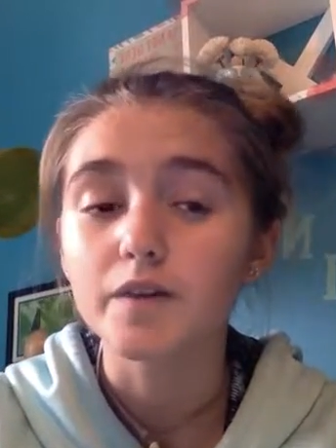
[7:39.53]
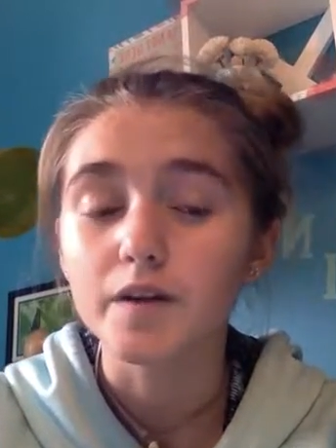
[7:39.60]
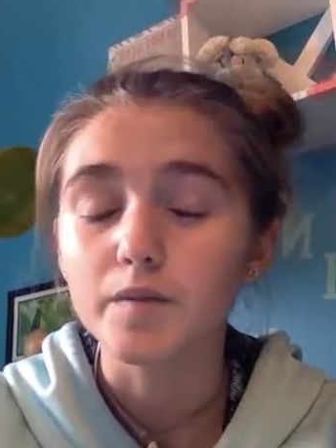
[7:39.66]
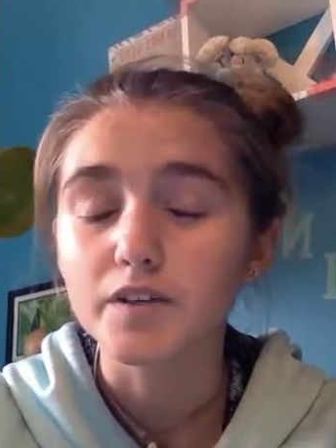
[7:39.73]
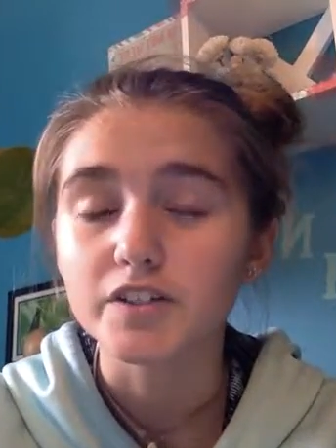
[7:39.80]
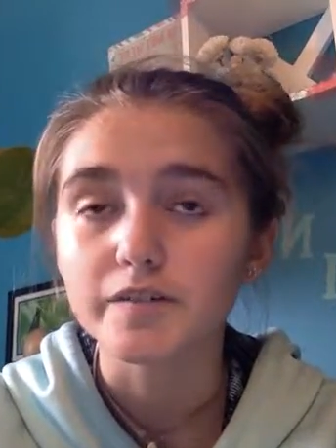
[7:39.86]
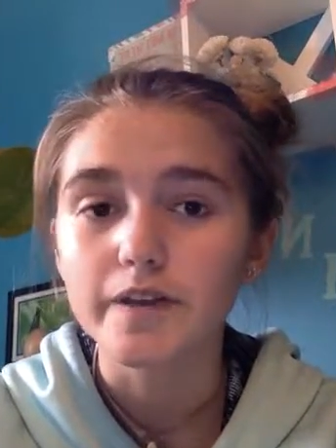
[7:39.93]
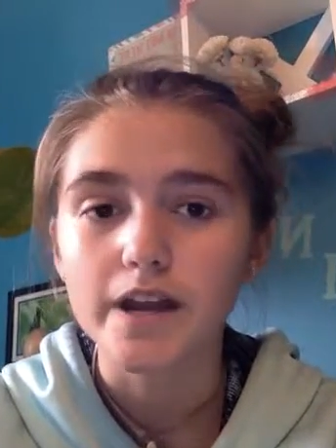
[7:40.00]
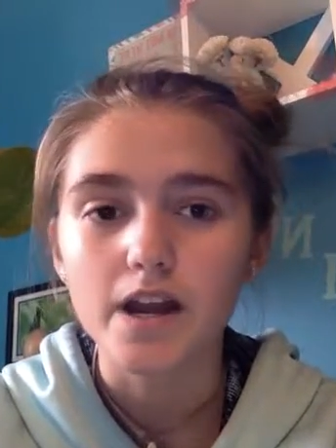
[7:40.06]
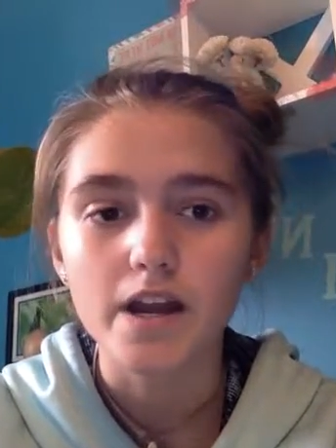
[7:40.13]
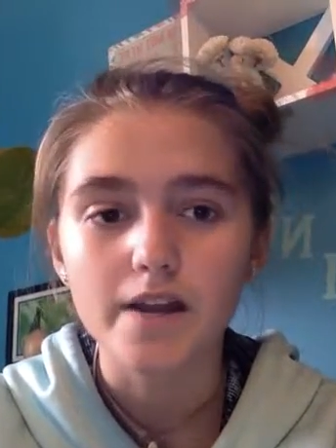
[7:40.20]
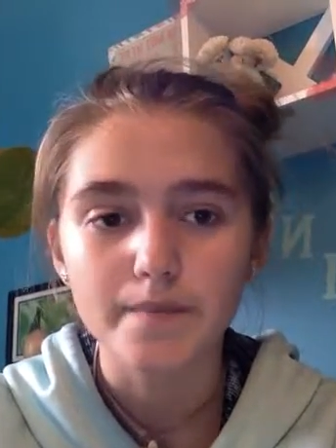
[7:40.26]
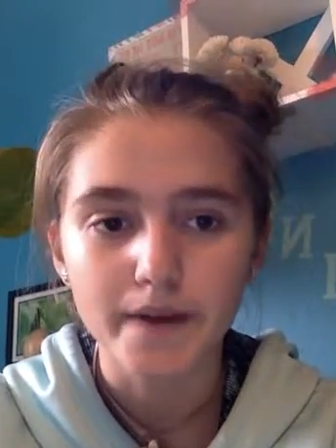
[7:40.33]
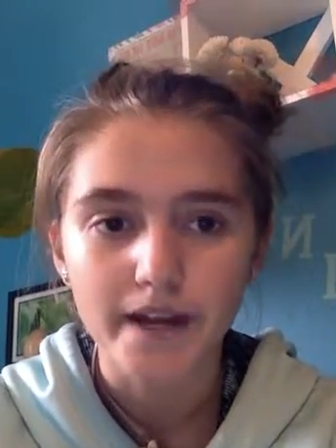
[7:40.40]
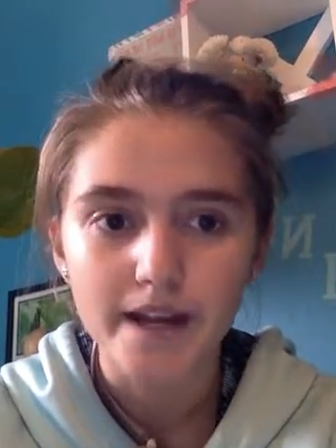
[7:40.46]
like, brushing my hair,
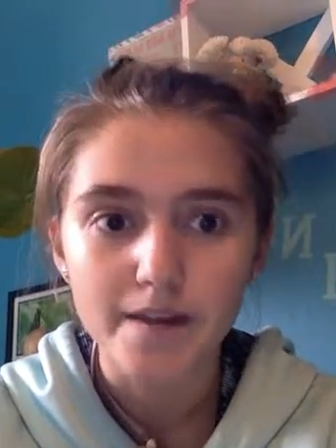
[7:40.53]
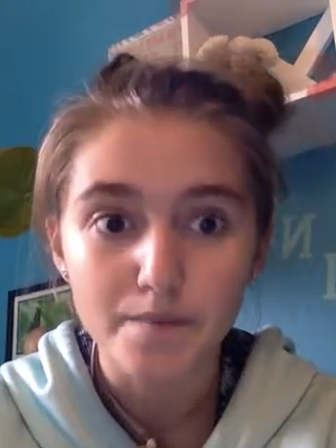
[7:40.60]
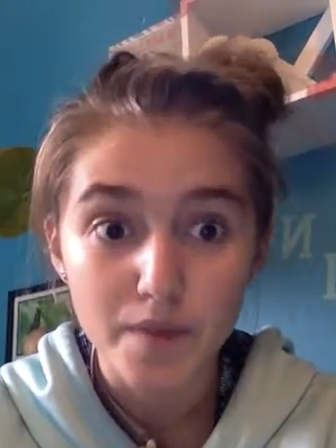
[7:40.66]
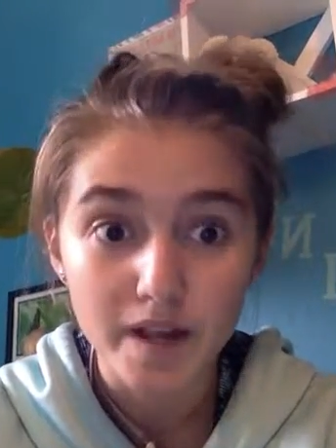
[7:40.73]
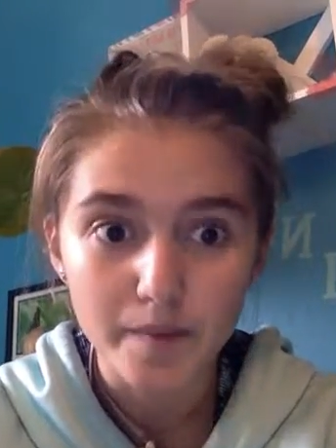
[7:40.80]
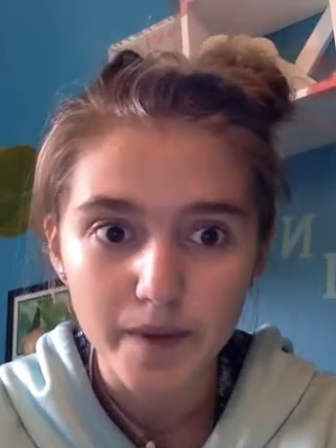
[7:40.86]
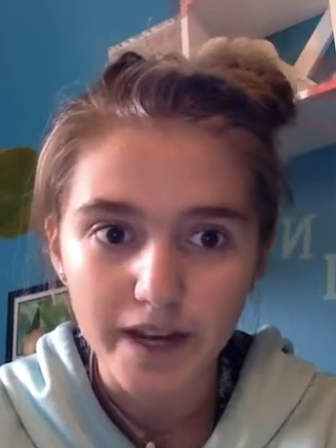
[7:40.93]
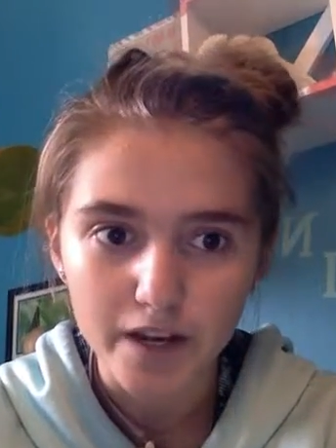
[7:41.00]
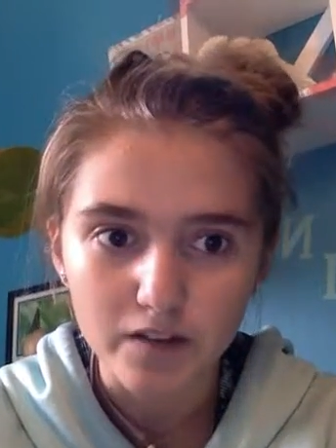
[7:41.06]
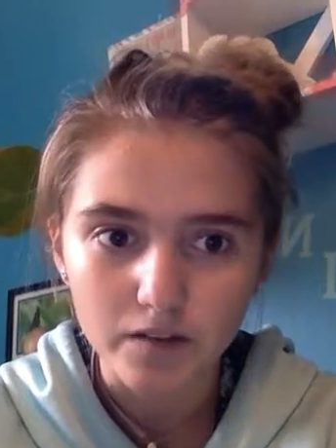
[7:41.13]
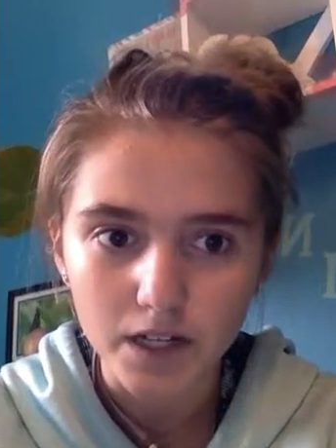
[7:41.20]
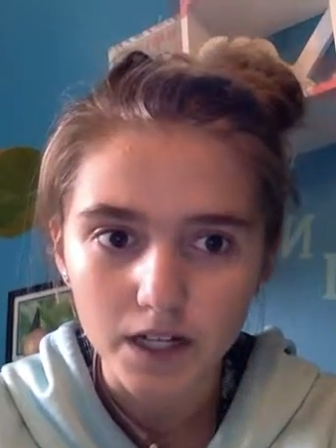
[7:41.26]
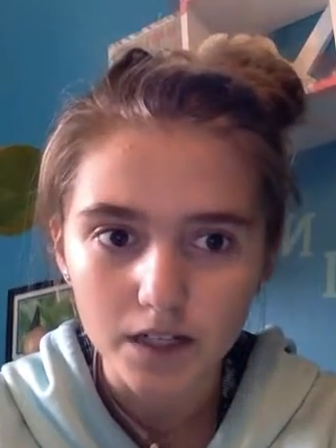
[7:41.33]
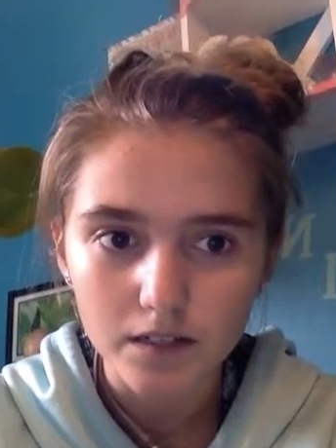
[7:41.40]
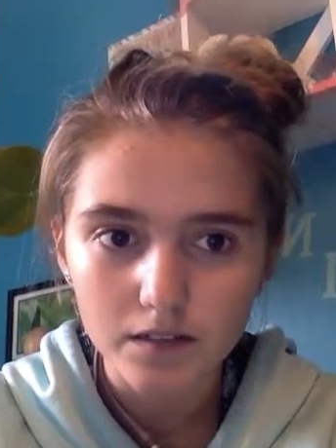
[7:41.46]
and it made my hair
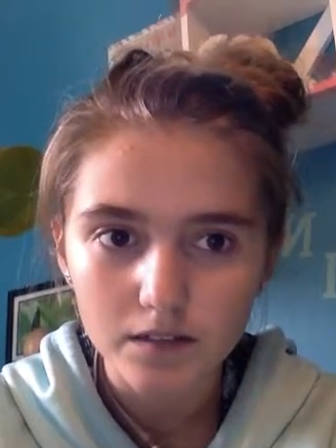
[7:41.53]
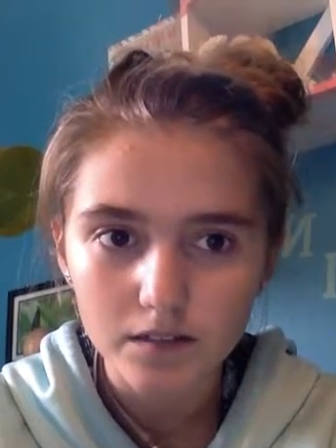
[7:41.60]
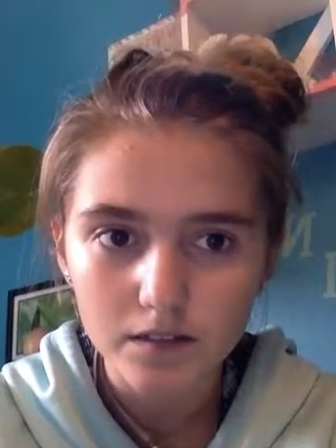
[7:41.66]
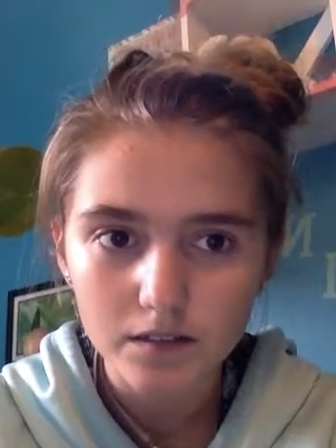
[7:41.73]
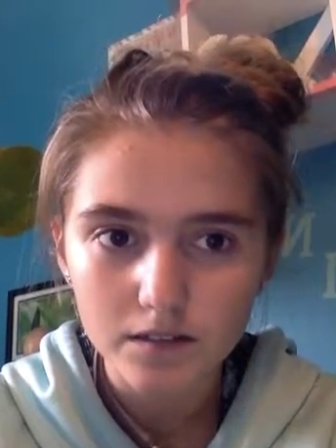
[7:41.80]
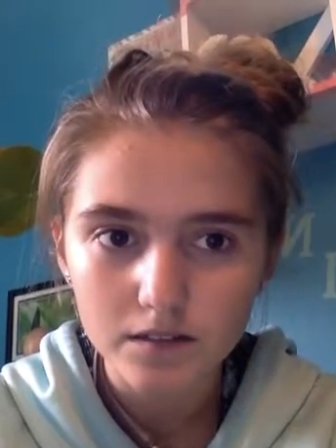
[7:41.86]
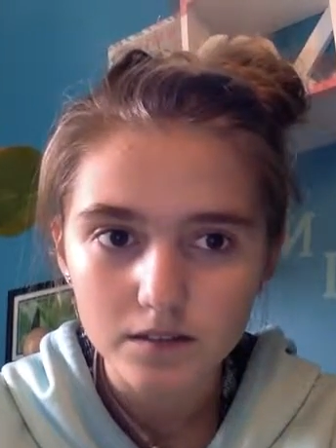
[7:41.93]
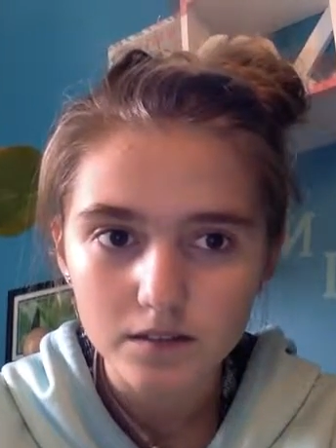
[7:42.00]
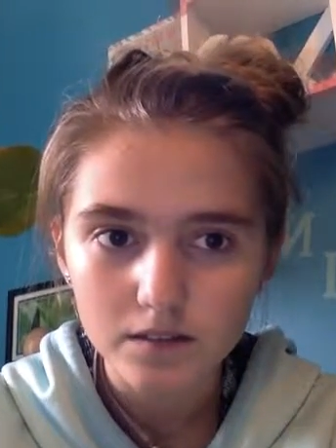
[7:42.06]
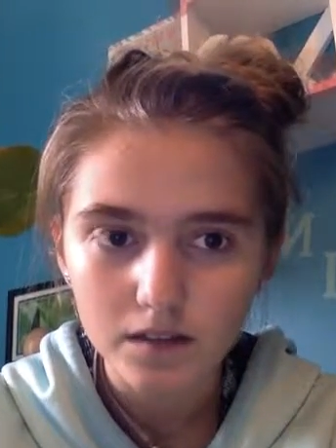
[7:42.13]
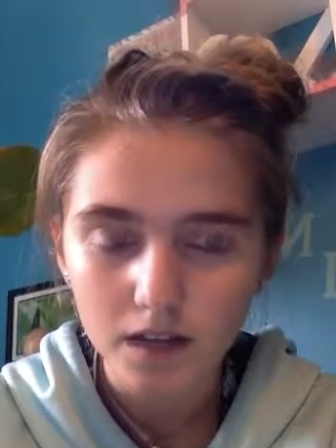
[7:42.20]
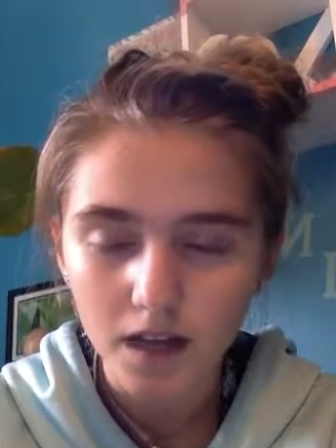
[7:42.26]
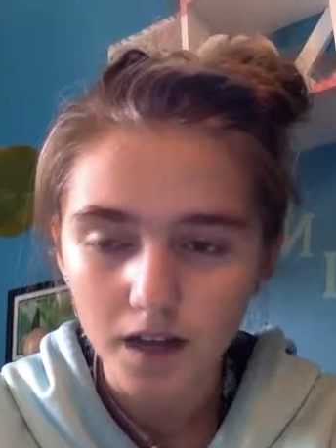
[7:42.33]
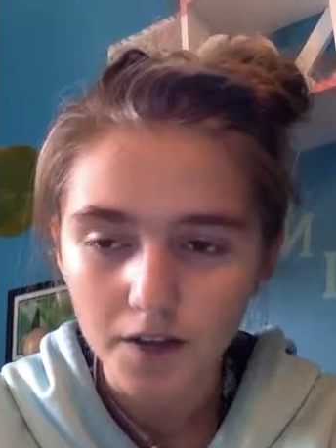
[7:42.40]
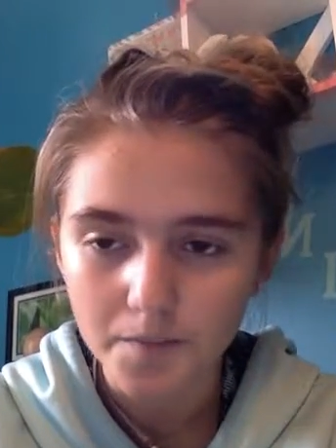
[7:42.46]
fall
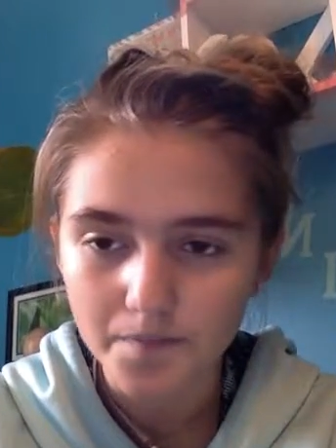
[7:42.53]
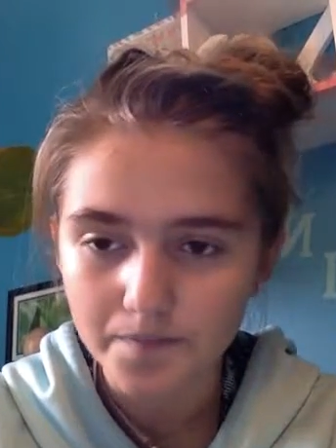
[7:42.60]
out.